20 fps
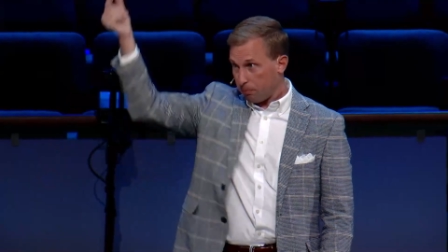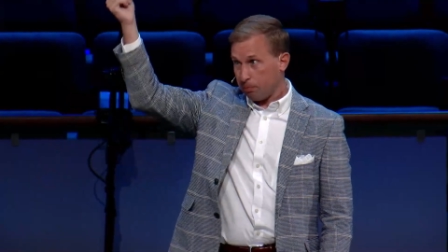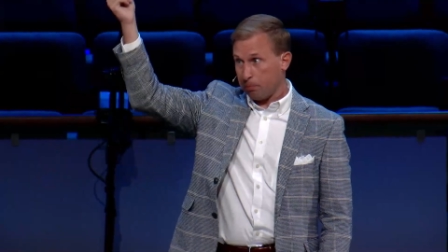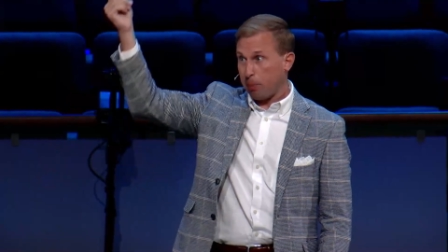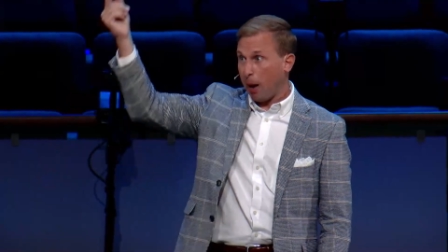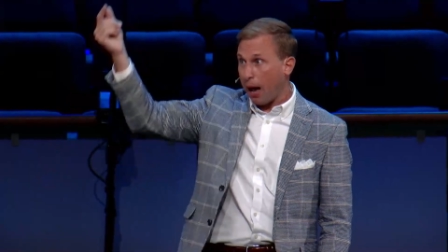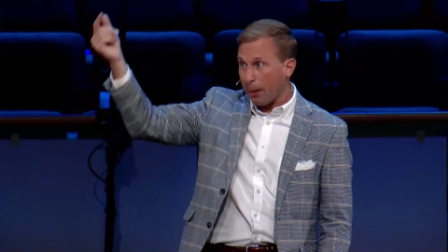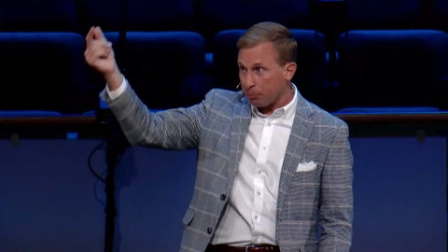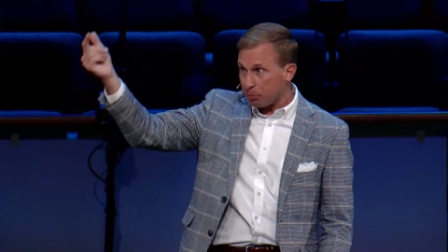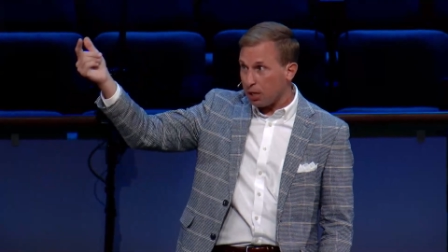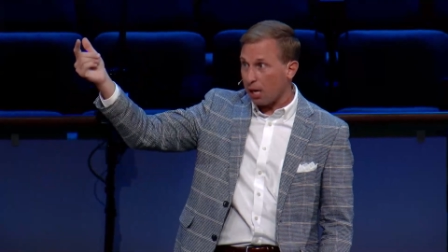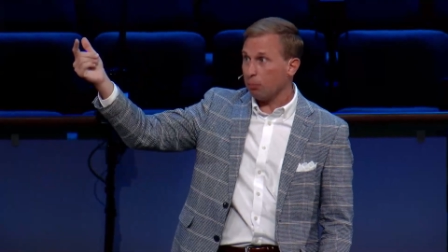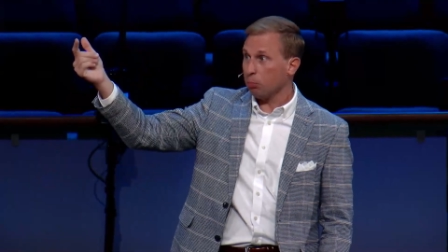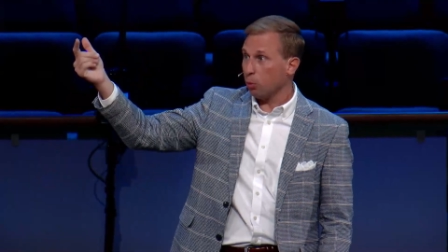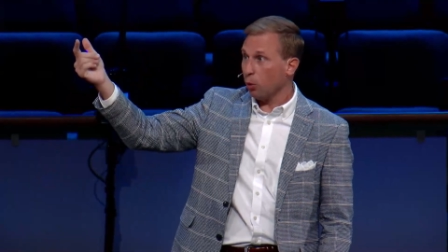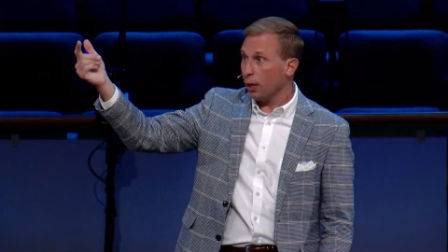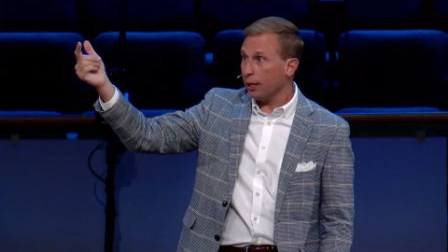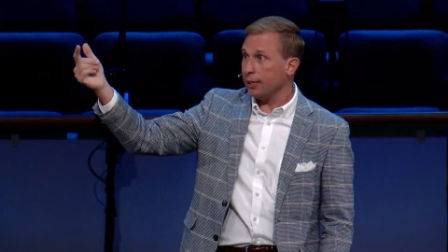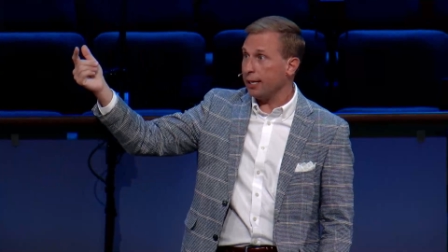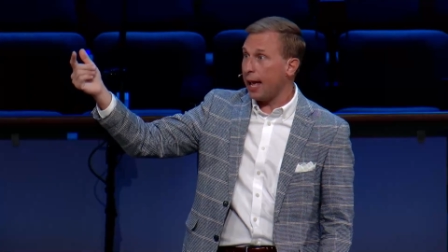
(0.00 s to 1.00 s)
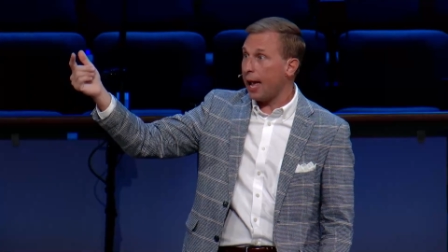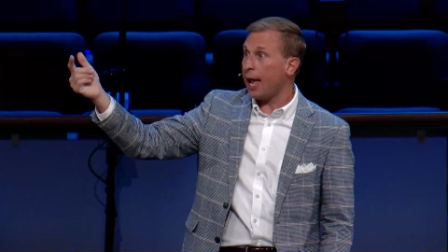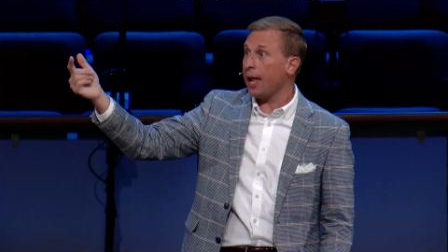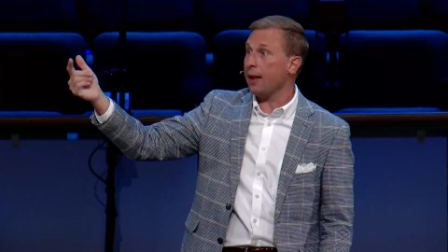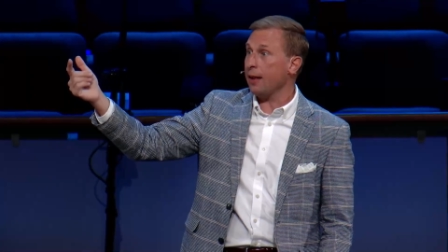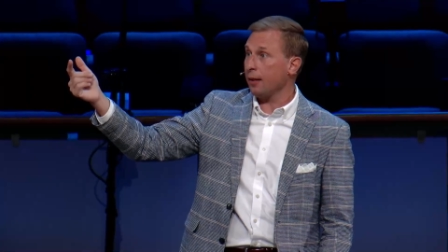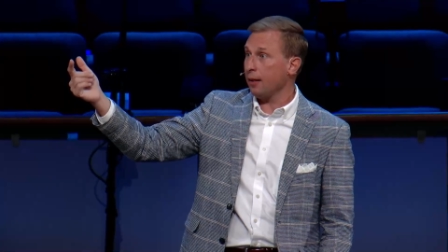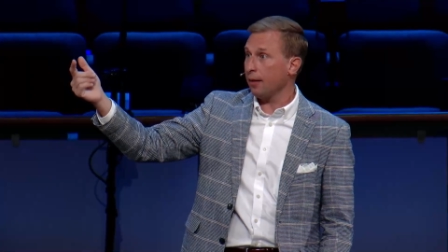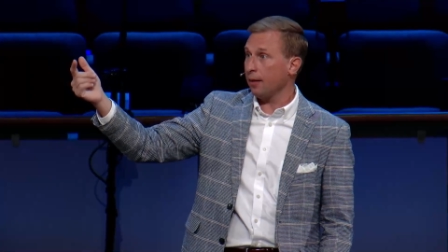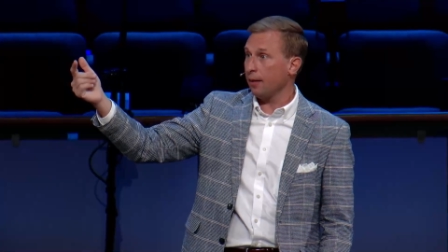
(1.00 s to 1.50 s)
popped up one
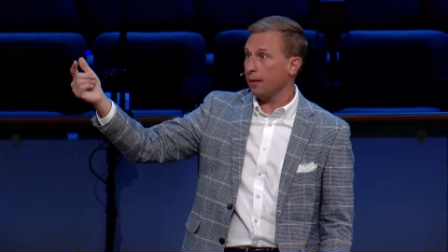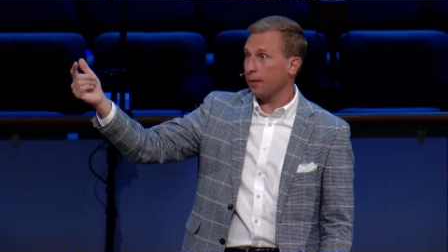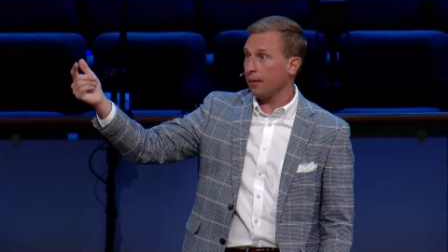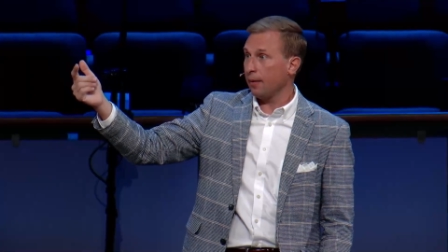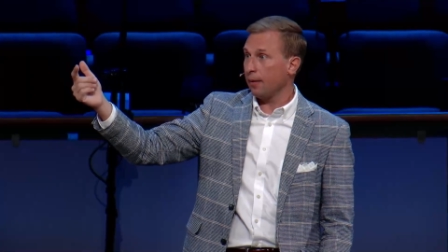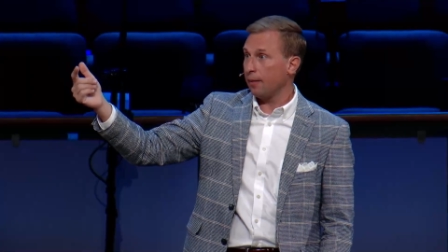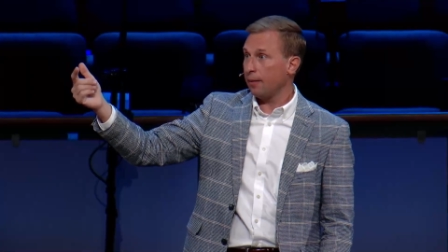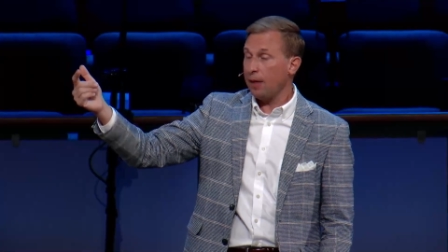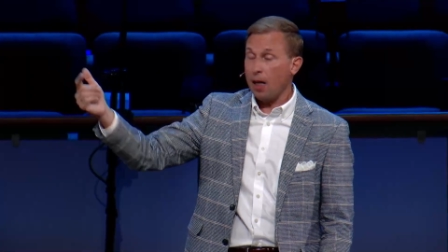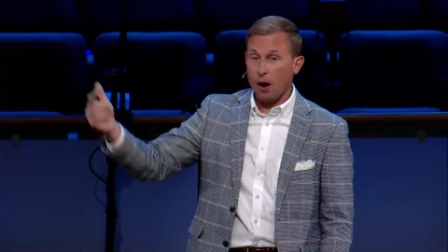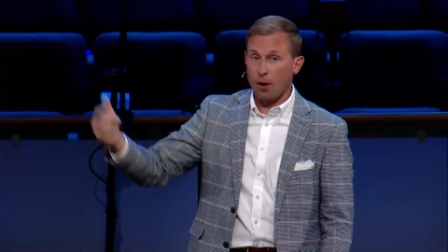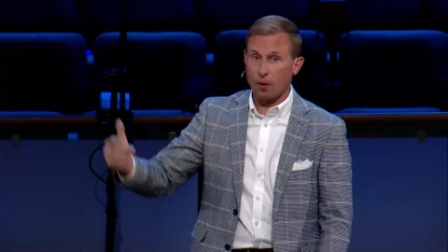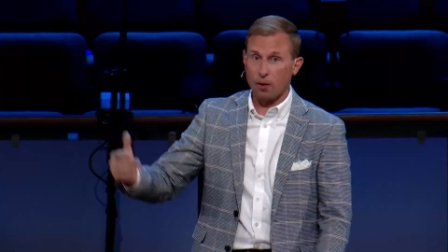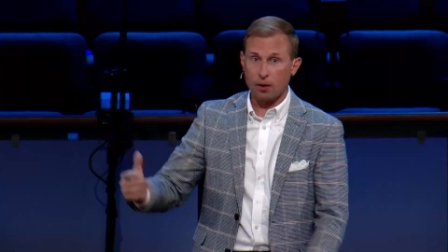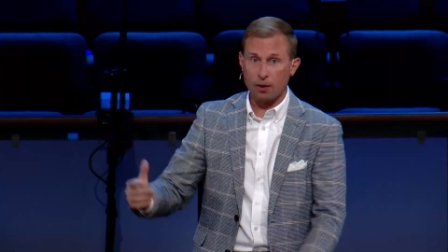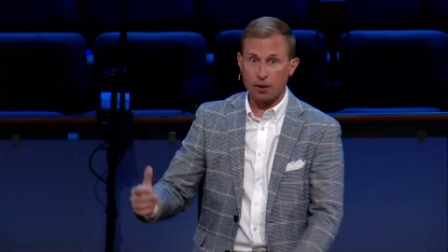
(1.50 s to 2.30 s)
day? No.